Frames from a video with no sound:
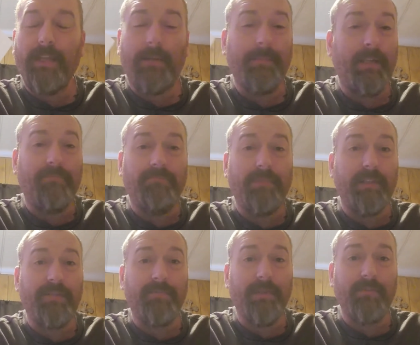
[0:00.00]
mean,
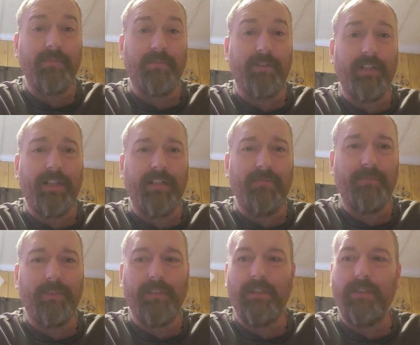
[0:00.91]
it smells great,
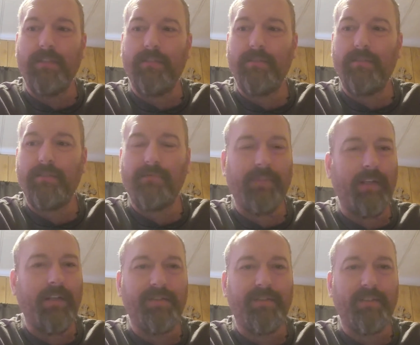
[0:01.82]
but
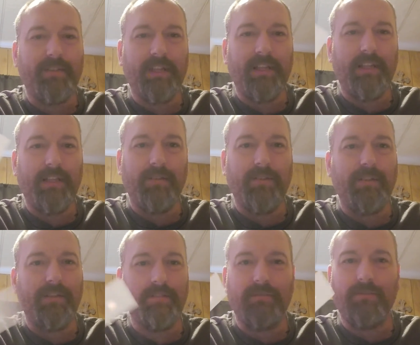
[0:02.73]
very synthetic.
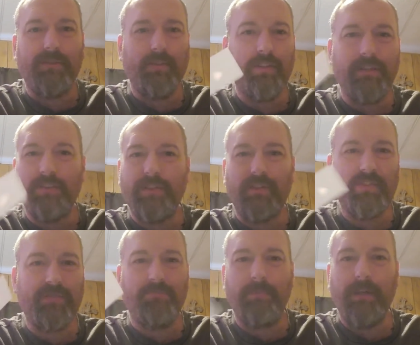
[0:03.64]
You can just
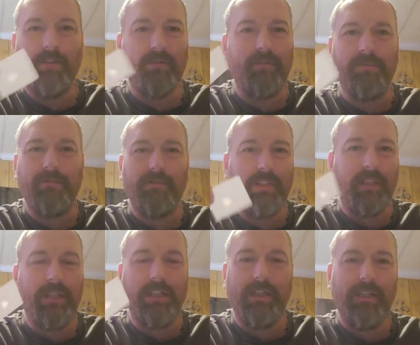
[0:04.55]
smell
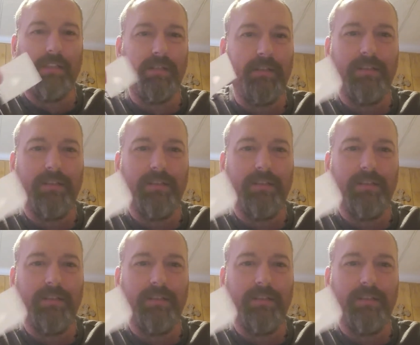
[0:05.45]
the.